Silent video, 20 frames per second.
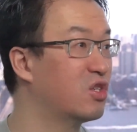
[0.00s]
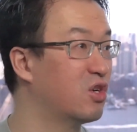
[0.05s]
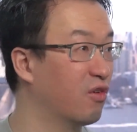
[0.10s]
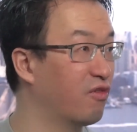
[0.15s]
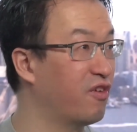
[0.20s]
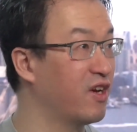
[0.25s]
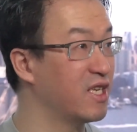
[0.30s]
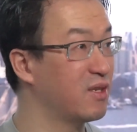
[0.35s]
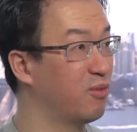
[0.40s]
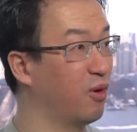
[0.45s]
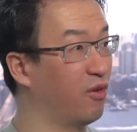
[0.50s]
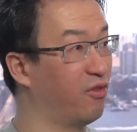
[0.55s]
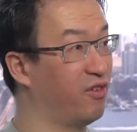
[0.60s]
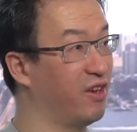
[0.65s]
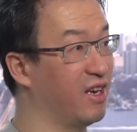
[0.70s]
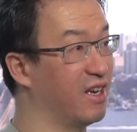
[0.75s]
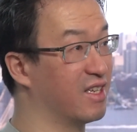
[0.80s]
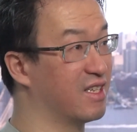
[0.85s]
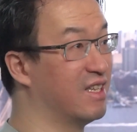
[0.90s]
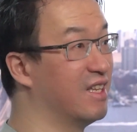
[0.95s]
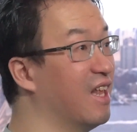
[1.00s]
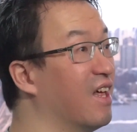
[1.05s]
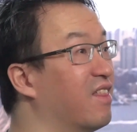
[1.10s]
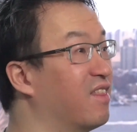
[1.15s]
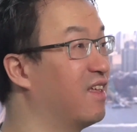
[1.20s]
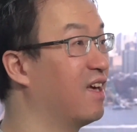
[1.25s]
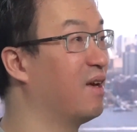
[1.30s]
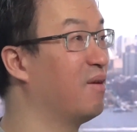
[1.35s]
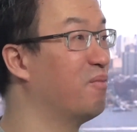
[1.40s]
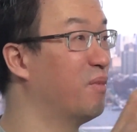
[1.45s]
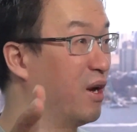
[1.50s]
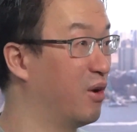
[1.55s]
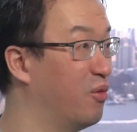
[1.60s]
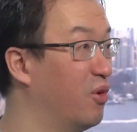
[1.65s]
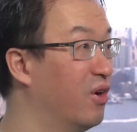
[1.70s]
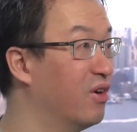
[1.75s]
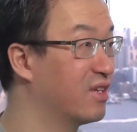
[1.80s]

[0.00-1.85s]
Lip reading: your Facebook feed is nothing but real